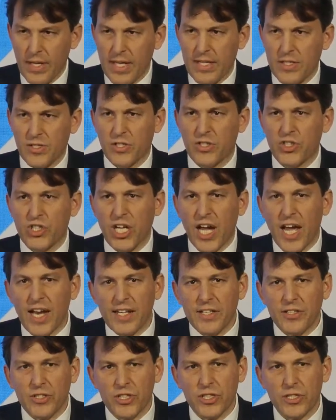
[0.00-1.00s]
It's a
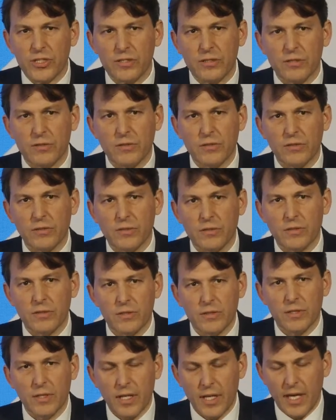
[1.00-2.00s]
challenge
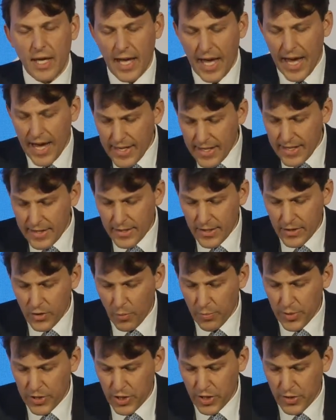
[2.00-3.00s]
and it's an
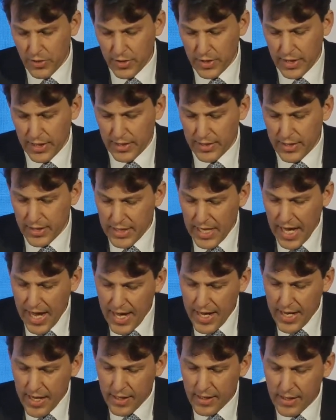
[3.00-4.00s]
opportunity. And
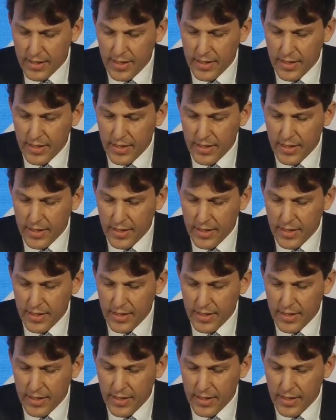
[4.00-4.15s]
today,